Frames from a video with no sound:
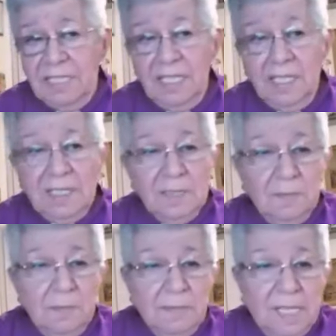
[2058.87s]
All
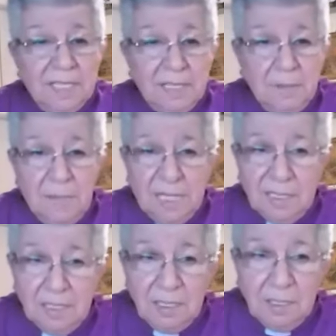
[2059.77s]
those things
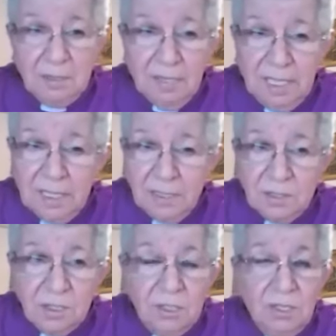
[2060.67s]

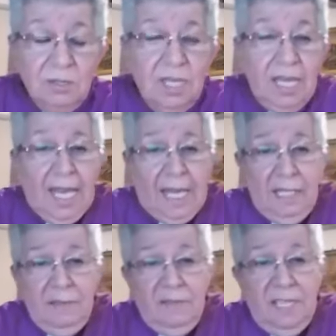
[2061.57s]
mattered a great deal
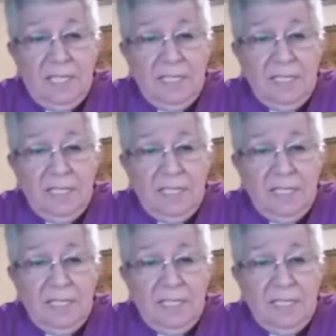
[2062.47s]
to you.